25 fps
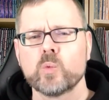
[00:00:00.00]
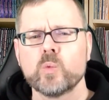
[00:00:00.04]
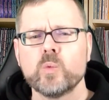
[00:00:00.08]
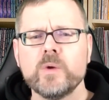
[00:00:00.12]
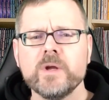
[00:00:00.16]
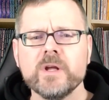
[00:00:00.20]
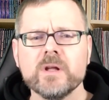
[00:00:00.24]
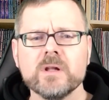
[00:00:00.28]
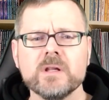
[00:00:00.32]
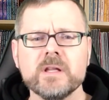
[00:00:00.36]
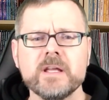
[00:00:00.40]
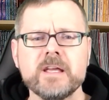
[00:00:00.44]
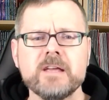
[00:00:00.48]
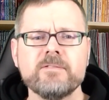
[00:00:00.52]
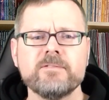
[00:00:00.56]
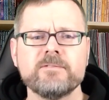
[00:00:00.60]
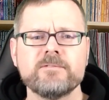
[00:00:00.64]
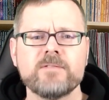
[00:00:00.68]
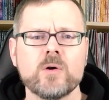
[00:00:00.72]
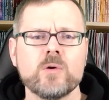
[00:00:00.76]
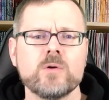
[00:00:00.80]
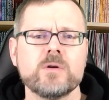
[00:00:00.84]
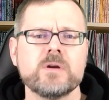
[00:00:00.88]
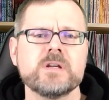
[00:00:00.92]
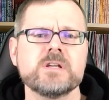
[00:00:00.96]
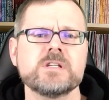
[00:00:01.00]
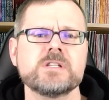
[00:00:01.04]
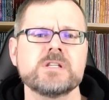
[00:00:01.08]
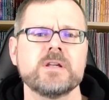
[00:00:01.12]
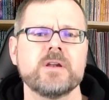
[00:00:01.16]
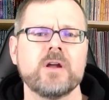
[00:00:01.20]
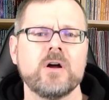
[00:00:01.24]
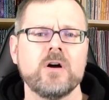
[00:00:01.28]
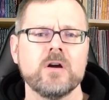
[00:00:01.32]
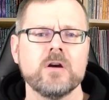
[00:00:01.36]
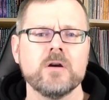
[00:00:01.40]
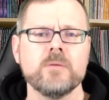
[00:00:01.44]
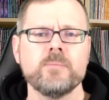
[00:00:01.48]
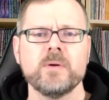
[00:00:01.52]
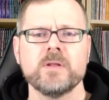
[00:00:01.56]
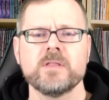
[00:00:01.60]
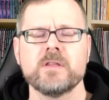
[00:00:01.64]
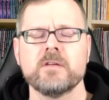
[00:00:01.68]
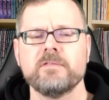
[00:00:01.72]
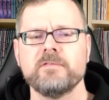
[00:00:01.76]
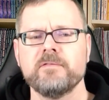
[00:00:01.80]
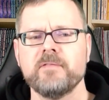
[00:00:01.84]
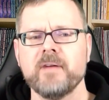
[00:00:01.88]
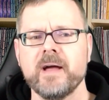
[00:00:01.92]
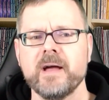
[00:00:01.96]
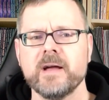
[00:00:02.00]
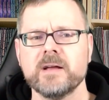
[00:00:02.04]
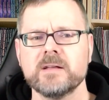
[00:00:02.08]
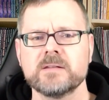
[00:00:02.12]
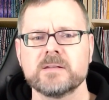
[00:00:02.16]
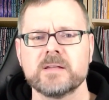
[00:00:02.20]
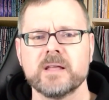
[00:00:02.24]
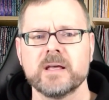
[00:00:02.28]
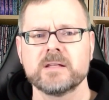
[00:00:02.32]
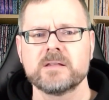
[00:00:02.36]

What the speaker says: really focus and harp on the fact